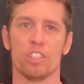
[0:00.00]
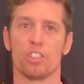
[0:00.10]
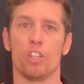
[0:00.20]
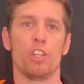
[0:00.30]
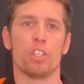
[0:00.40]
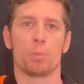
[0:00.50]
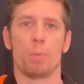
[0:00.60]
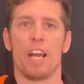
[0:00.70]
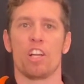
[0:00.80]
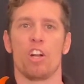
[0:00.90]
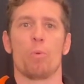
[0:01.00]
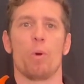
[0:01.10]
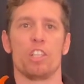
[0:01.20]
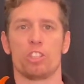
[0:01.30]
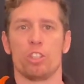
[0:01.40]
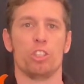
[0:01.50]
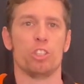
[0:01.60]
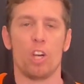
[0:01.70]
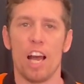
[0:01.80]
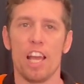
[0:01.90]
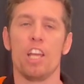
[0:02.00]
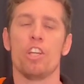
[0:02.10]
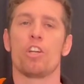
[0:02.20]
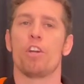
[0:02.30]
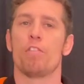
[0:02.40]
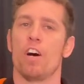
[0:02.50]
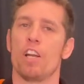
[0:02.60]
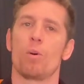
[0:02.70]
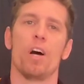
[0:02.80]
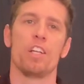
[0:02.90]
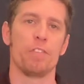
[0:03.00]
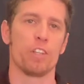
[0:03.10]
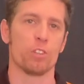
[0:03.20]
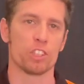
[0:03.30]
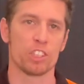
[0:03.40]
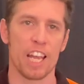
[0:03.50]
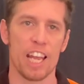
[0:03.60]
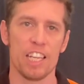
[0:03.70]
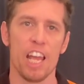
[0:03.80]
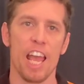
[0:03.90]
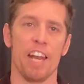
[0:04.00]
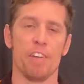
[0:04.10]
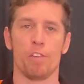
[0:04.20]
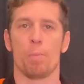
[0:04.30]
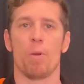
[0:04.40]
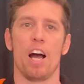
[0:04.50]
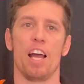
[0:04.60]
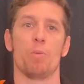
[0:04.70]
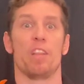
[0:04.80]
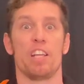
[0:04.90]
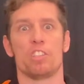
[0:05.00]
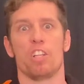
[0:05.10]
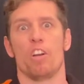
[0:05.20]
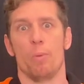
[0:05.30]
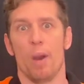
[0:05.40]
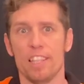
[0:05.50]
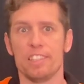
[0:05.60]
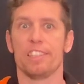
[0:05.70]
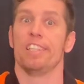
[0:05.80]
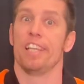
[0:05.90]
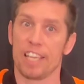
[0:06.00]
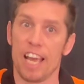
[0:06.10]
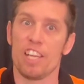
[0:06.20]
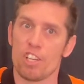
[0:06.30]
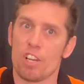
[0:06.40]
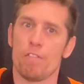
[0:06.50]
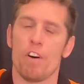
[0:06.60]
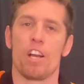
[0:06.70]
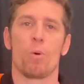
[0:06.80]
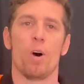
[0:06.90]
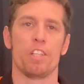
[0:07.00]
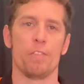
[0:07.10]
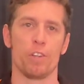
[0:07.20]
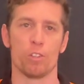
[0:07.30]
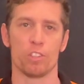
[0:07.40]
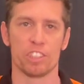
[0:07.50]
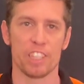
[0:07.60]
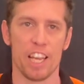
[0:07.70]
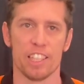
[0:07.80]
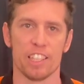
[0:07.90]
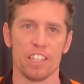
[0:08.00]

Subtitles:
So spraying it on where it's too dry, you're going to find it quite difficult to sand. And if you apply it where there's a lot of runs, again, you're going to find it quite difficult to sand.